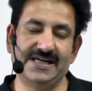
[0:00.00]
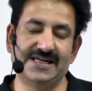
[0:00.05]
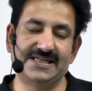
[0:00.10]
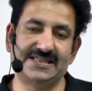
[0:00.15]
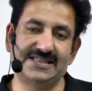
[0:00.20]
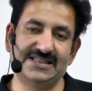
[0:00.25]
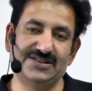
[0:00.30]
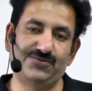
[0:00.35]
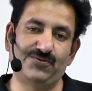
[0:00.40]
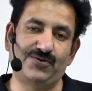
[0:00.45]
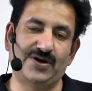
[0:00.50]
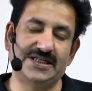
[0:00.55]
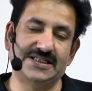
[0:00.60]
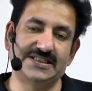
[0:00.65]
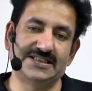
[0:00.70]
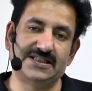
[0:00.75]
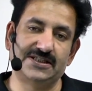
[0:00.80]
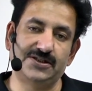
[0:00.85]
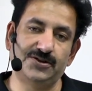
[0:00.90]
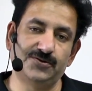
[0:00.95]
address. One
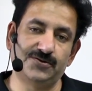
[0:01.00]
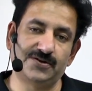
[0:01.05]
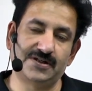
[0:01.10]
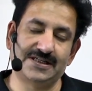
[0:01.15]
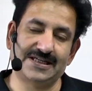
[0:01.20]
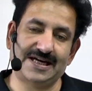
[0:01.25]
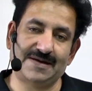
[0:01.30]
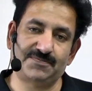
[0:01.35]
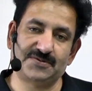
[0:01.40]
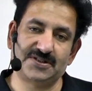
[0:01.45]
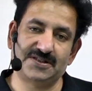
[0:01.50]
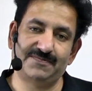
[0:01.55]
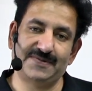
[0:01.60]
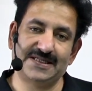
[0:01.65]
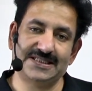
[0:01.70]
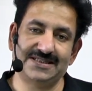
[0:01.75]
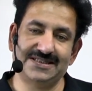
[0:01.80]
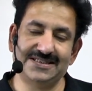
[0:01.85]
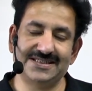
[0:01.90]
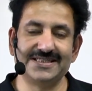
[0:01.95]
is the Newton-Raphson
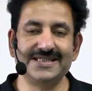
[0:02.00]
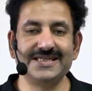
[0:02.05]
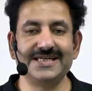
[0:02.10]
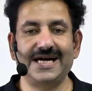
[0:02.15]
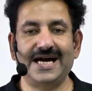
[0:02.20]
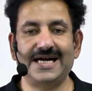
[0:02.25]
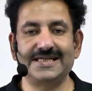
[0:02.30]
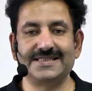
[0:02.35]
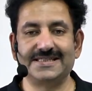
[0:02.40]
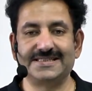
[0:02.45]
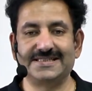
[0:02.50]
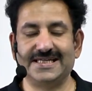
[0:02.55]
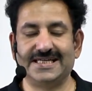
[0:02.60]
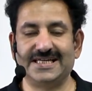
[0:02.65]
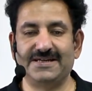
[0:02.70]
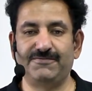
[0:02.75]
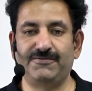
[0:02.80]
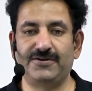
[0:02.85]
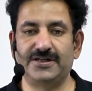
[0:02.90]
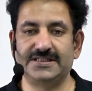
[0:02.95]
method, and the
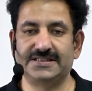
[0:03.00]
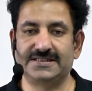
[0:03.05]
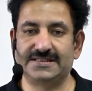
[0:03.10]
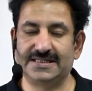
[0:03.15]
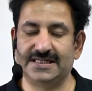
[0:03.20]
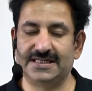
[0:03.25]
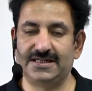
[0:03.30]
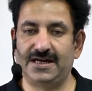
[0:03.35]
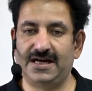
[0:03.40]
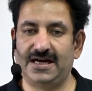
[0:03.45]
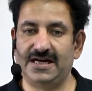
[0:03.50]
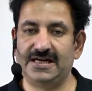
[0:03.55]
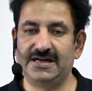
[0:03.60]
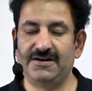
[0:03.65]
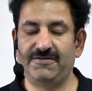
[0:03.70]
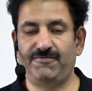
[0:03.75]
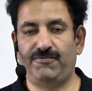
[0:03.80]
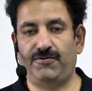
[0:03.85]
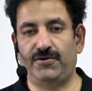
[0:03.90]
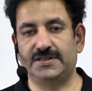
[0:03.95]
second one is regular
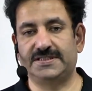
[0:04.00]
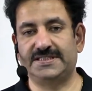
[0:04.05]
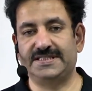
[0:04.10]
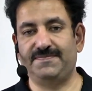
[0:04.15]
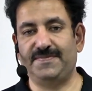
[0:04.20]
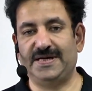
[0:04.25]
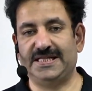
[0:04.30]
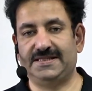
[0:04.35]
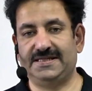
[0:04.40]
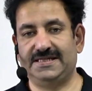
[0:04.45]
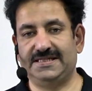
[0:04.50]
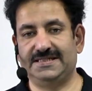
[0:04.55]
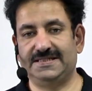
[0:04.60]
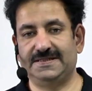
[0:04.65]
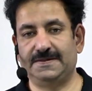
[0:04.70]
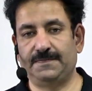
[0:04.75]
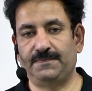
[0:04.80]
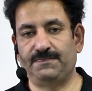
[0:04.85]
falsy method.